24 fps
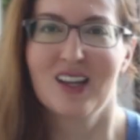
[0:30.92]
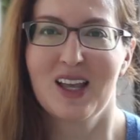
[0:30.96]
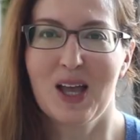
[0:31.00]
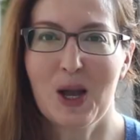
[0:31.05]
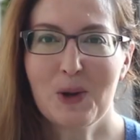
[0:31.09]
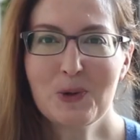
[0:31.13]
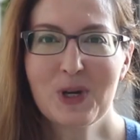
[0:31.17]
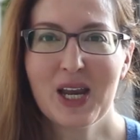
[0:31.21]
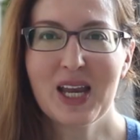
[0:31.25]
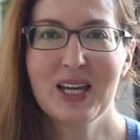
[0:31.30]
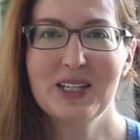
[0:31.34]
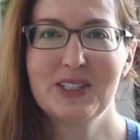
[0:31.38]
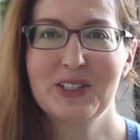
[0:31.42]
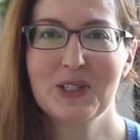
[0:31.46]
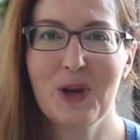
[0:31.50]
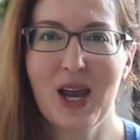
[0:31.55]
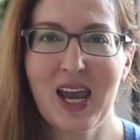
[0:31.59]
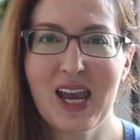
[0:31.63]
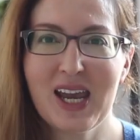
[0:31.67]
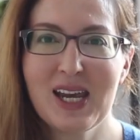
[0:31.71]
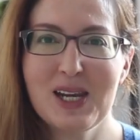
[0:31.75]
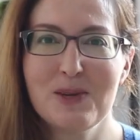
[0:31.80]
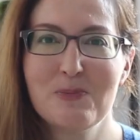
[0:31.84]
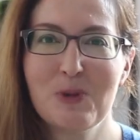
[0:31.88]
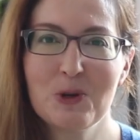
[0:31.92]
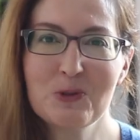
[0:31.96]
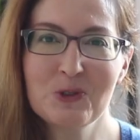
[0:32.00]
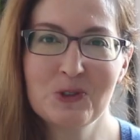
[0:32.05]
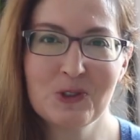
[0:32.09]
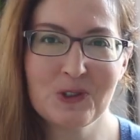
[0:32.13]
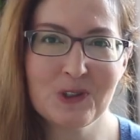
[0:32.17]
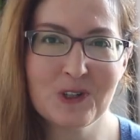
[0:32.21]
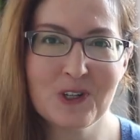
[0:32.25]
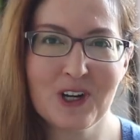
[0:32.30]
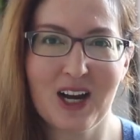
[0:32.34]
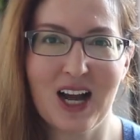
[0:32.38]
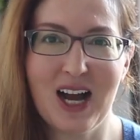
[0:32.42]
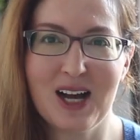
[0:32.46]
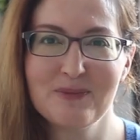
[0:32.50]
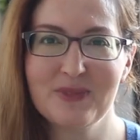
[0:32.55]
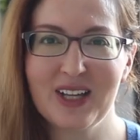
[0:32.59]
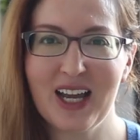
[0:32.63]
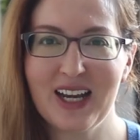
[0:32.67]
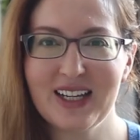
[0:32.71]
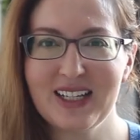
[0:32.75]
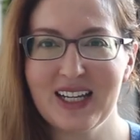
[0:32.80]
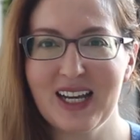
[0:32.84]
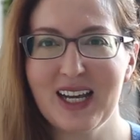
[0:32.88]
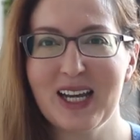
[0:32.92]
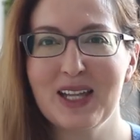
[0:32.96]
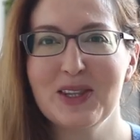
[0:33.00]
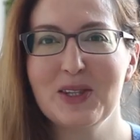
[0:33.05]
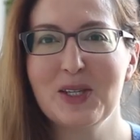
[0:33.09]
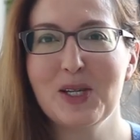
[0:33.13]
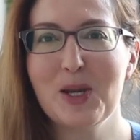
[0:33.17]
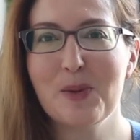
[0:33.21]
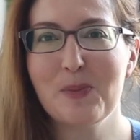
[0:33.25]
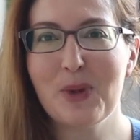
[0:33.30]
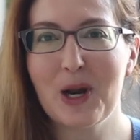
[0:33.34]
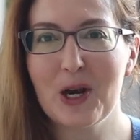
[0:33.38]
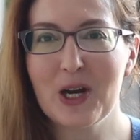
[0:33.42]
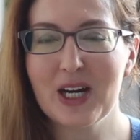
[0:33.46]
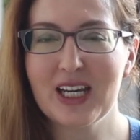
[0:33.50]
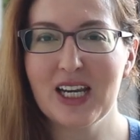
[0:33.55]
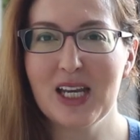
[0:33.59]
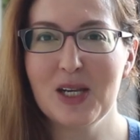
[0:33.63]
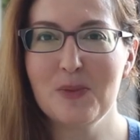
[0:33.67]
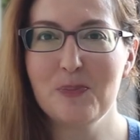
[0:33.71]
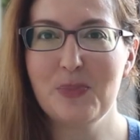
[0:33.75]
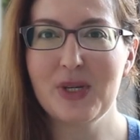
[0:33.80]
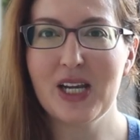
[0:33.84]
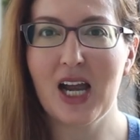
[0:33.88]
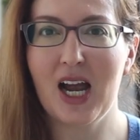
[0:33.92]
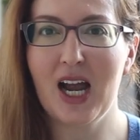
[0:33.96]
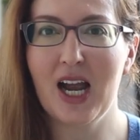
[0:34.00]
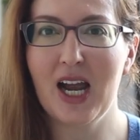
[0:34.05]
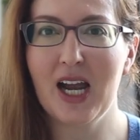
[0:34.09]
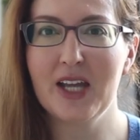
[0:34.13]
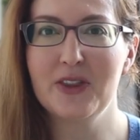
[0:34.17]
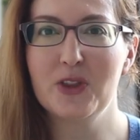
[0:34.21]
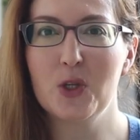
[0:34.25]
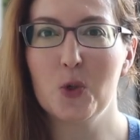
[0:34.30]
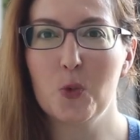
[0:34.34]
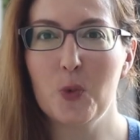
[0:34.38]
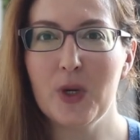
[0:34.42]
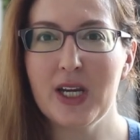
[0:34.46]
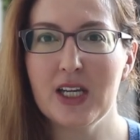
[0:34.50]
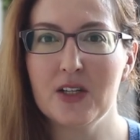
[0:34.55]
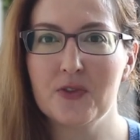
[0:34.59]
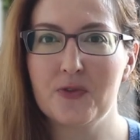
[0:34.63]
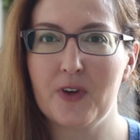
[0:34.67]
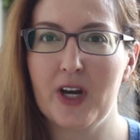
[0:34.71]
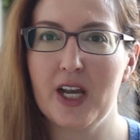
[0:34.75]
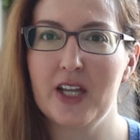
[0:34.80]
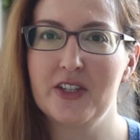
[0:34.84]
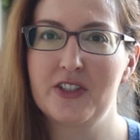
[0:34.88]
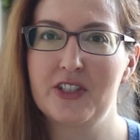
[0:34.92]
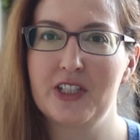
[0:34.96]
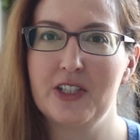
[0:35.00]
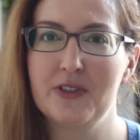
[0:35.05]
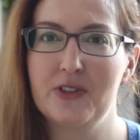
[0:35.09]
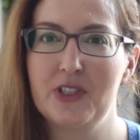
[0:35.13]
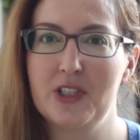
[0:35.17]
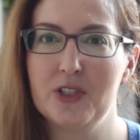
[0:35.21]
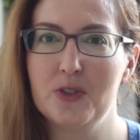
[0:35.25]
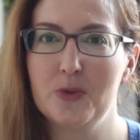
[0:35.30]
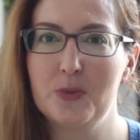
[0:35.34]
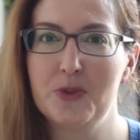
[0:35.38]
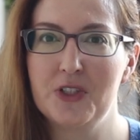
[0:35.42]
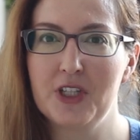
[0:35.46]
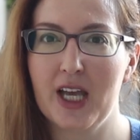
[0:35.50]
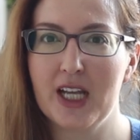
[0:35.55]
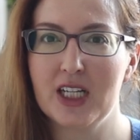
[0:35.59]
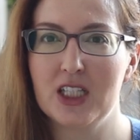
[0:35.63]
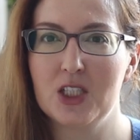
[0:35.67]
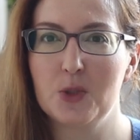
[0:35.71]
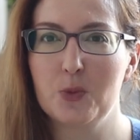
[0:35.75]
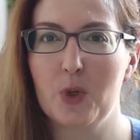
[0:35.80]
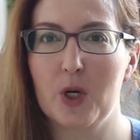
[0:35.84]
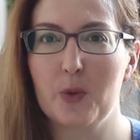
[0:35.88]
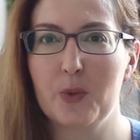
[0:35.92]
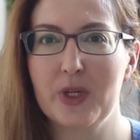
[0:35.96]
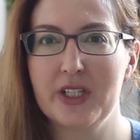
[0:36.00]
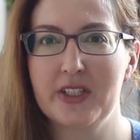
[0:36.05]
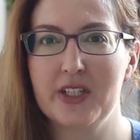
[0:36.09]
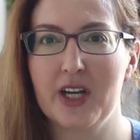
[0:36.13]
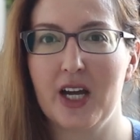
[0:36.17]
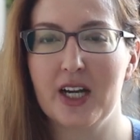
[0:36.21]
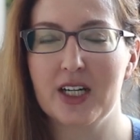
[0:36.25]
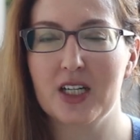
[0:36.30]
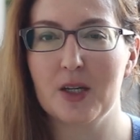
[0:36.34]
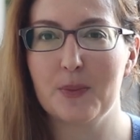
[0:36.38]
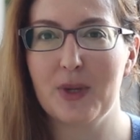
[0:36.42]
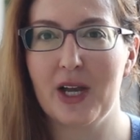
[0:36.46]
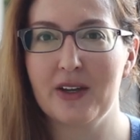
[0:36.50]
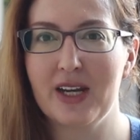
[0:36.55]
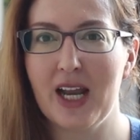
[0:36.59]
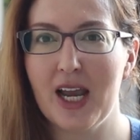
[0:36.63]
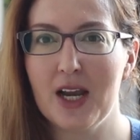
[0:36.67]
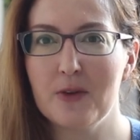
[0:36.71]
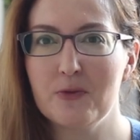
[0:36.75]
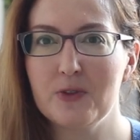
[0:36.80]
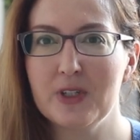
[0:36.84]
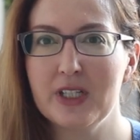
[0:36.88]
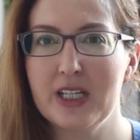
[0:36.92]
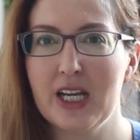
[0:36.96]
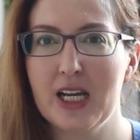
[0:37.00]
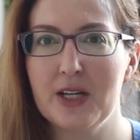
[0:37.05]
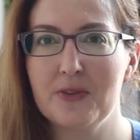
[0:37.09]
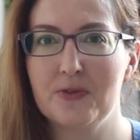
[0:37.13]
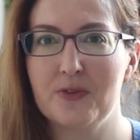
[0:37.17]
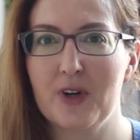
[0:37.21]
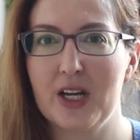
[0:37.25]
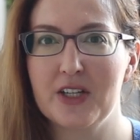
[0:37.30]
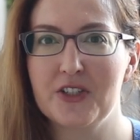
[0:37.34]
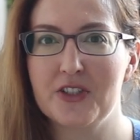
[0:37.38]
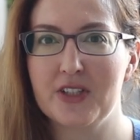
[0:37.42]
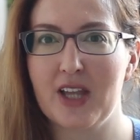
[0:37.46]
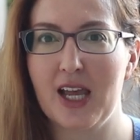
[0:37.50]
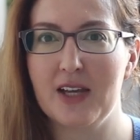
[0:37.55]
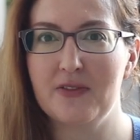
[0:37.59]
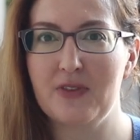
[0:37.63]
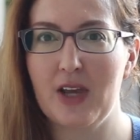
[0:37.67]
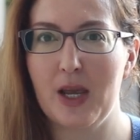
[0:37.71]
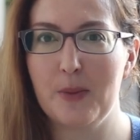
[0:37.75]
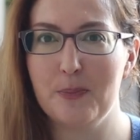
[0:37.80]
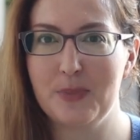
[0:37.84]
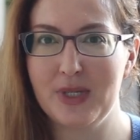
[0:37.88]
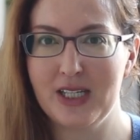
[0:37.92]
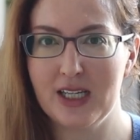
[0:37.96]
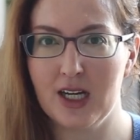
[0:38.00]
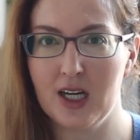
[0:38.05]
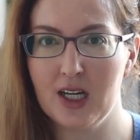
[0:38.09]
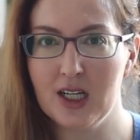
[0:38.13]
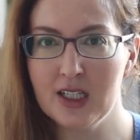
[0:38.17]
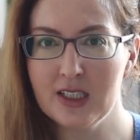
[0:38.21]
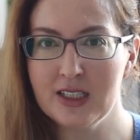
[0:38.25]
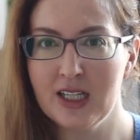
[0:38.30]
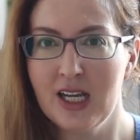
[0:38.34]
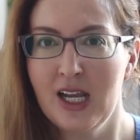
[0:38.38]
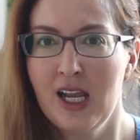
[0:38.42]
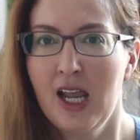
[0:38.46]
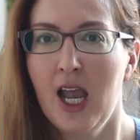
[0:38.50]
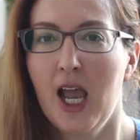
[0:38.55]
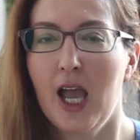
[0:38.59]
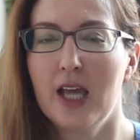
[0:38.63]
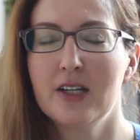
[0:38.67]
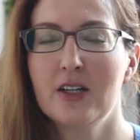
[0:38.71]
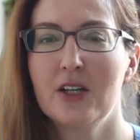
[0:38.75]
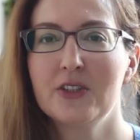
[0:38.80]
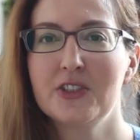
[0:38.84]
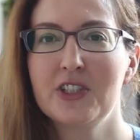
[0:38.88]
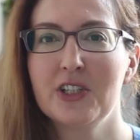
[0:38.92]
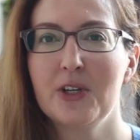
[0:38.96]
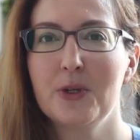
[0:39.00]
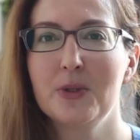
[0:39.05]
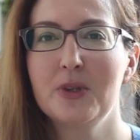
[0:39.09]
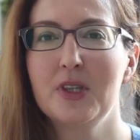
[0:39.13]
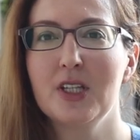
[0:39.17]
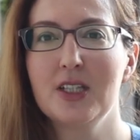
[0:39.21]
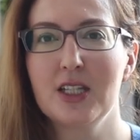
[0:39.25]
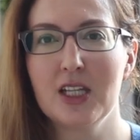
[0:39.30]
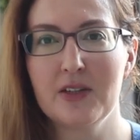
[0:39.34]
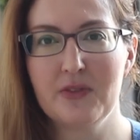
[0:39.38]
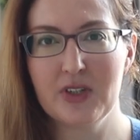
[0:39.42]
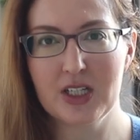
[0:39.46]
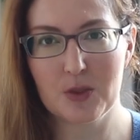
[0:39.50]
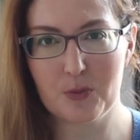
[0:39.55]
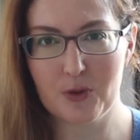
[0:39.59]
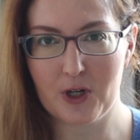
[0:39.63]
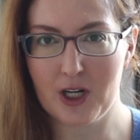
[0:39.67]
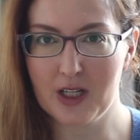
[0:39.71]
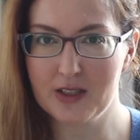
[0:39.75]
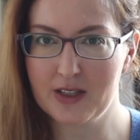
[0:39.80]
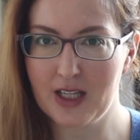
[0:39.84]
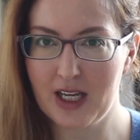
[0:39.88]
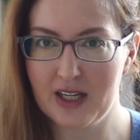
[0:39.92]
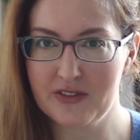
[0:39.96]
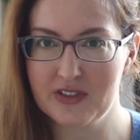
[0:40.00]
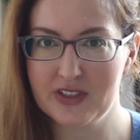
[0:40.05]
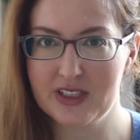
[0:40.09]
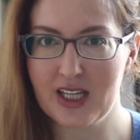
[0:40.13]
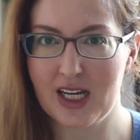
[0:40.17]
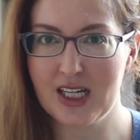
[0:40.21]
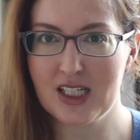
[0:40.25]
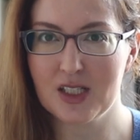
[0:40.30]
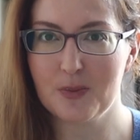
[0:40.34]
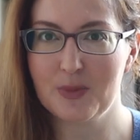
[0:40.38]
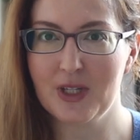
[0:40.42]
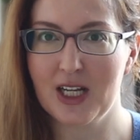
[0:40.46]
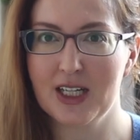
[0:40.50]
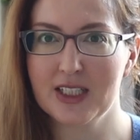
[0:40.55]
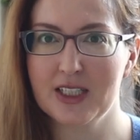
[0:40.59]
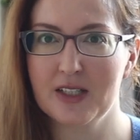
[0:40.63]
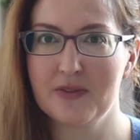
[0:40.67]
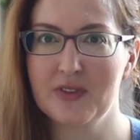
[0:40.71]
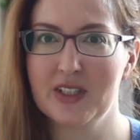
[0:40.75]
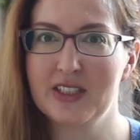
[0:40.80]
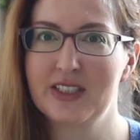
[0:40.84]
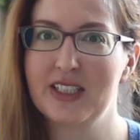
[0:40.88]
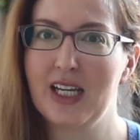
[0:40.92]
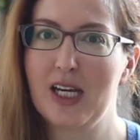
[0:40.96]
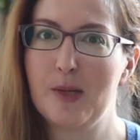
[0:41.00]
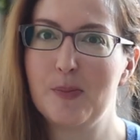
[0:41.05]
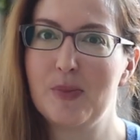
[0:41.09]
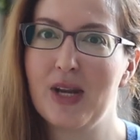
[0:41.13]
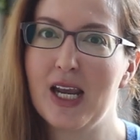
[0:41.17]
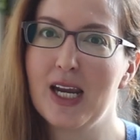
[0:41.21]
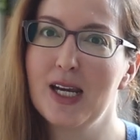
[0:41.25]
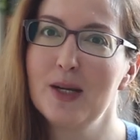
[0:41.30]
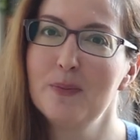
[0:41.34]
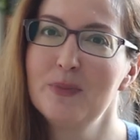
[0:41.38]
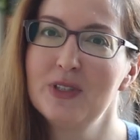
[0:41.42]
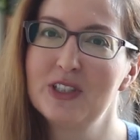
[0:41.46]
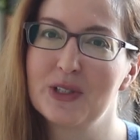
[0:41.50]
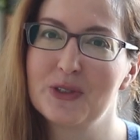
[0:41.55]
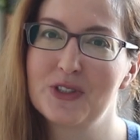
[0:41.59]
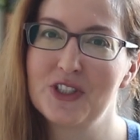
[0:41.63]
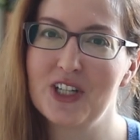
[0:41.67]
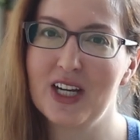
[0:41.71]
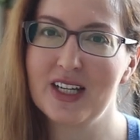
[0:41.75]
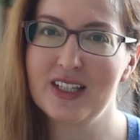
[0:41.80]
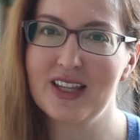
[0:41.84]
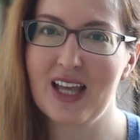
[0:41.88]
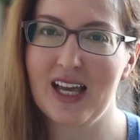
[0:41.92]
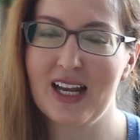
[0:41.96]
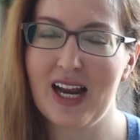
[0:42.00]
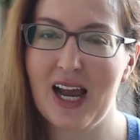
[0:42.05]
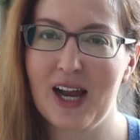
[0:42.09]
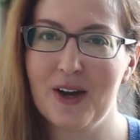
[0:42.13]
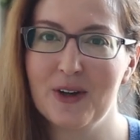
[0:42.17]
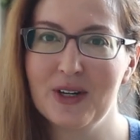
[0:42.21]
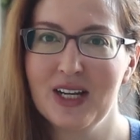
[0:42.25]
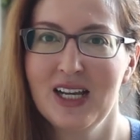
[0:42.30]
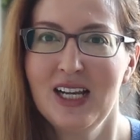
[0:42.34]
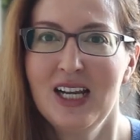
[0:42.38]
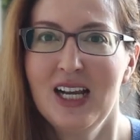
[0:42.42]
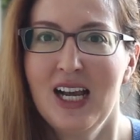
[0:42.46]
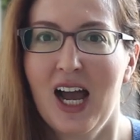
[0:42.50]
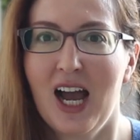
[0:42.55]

Okay, so hey, bonjour, I'm Diane, the American behind the Oui In France YouTube channel where we talk about everyday French life and beyond, and also the Living Abroad lifestyle blog of the same name, so check that out.